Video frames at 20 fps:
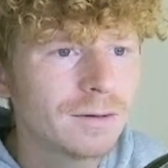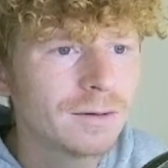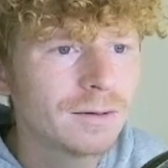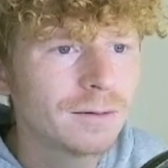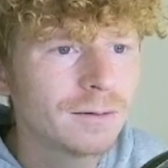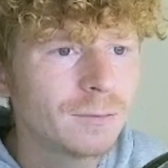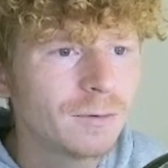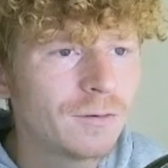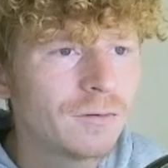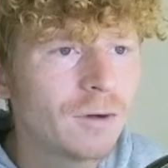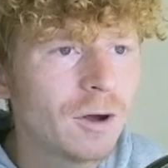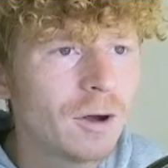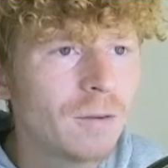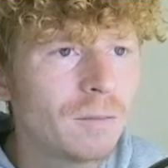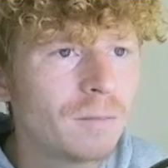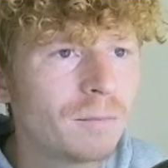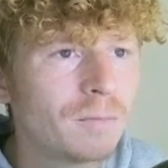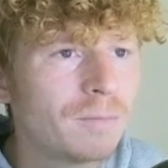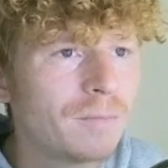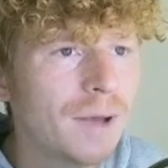We've got
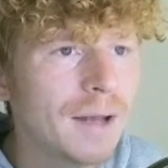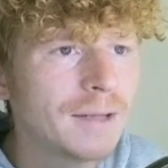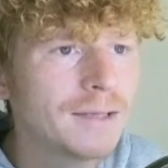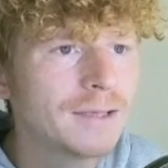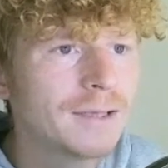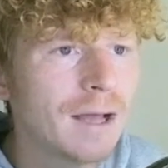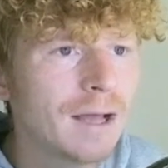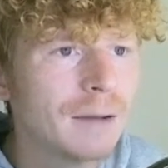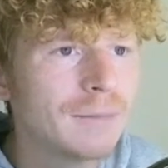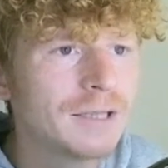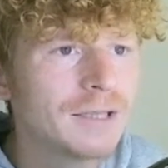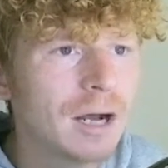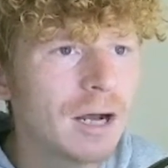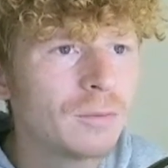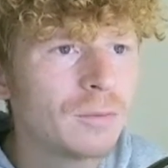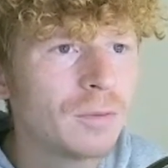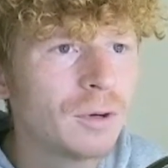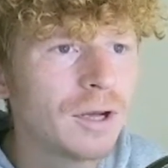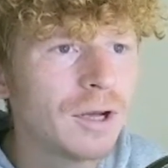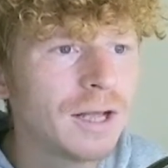a better damage
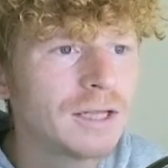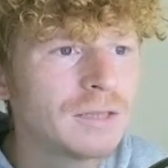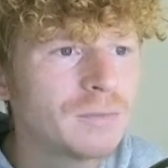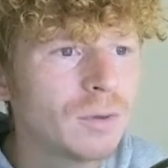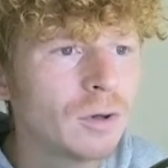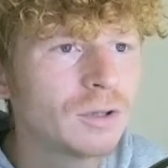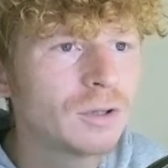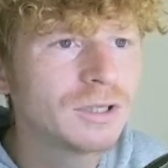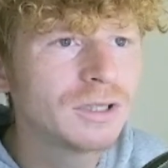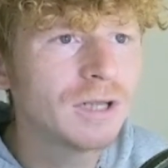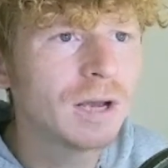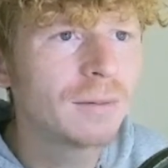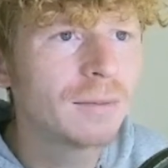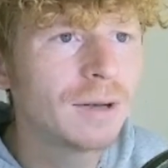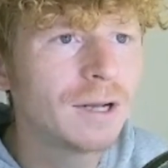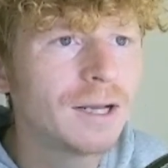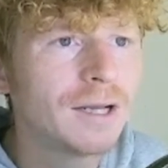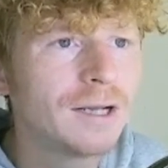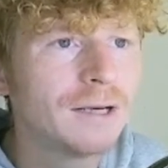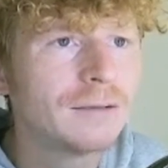output against bosses, I
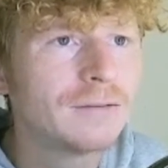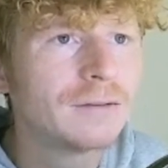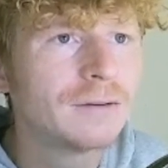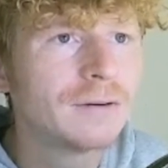believe.